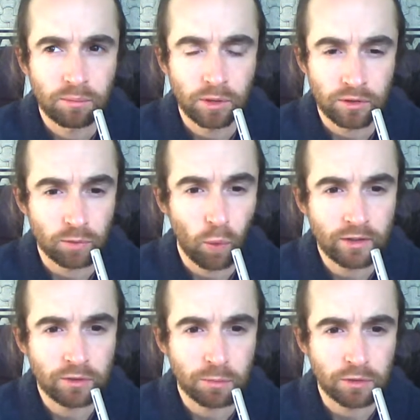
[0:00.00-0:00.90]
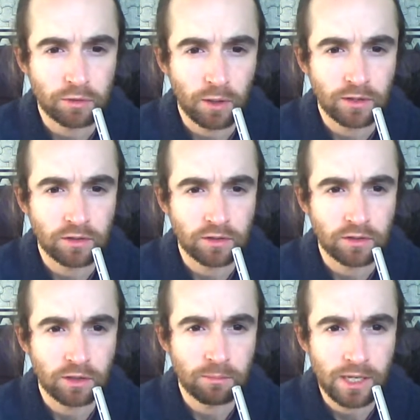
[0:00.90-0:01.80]
because it's one spiritual
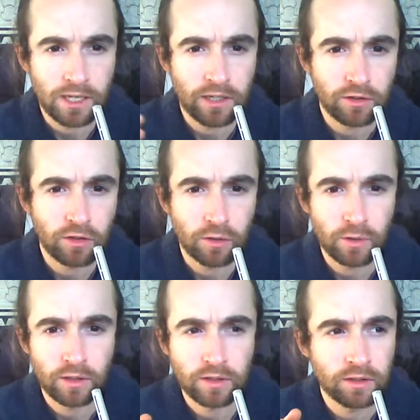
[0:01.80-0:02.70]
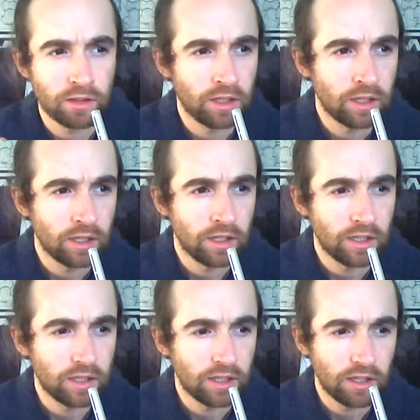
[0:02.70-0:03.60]
essence in me, in you,
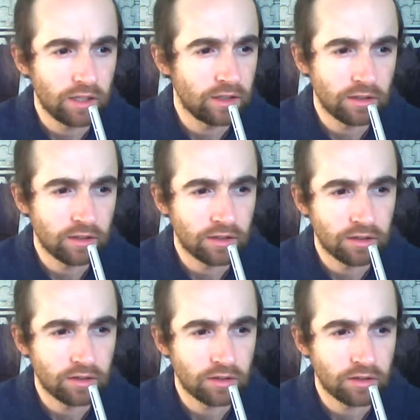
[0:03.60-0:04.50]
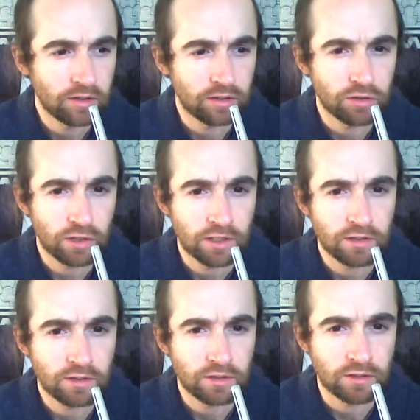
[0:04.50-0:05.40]
in the
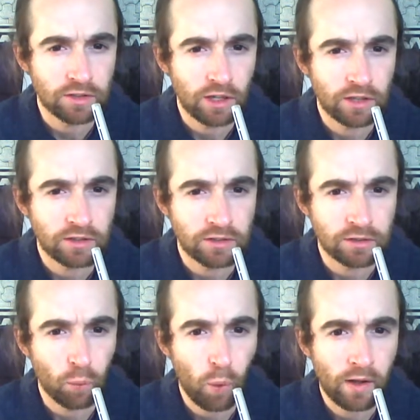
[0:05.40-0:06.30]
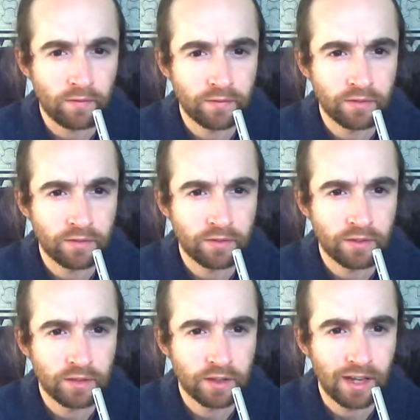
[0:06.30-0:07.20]
trees, the stars, it's one
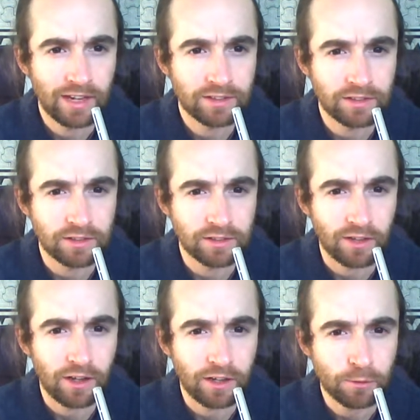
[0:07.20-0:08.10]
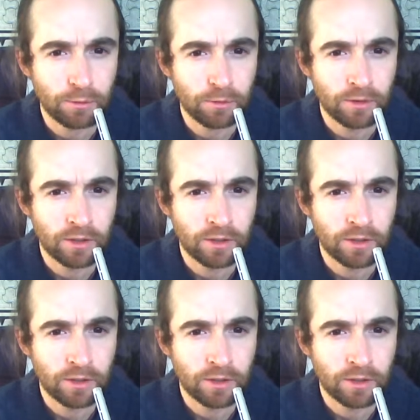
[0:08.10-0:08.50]
essence, life.